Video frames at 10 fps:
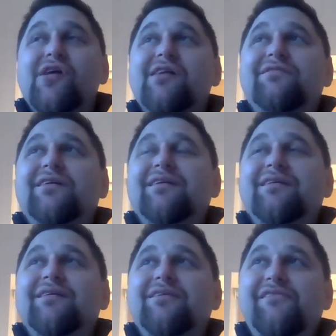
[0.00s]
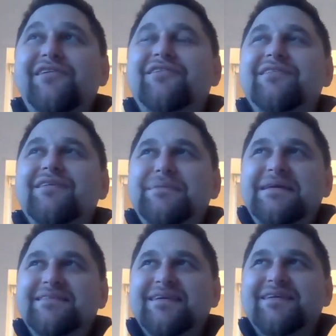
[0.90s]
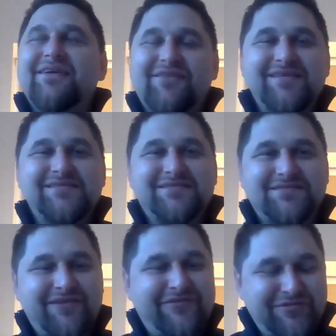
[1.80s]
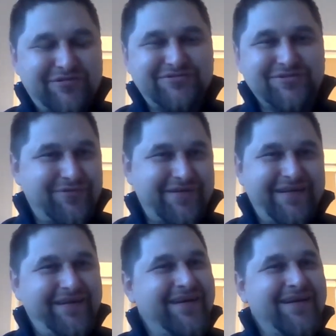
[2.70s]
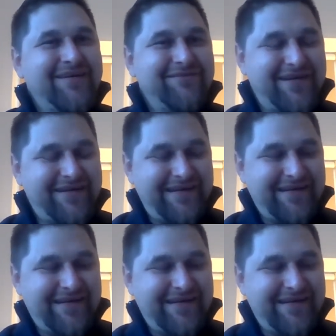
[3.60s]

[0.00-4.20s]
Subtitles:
have a very, I mean, their crisis staff is also very how